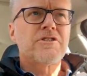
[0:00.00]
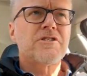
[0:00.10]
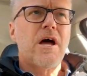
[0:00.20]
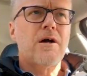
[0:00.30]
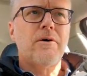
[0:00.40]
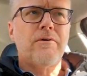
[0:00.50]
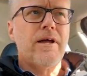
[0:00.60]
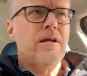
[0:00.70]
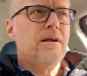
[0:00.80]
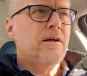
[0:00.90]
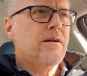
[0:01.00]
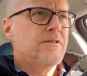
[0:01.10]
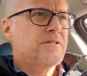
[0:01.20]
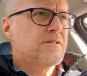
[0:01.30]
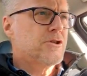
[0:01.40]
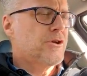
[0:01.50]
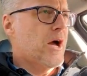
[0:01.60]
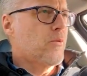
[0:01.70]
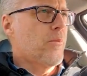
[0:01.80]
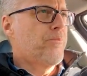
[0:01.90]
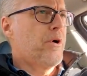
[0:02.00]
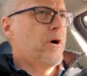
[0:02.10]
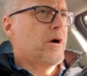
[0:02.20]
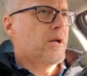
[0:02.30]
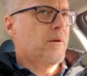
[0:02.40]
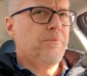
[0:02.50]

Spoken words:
Chautauqua right here. This is Chautauqua Park.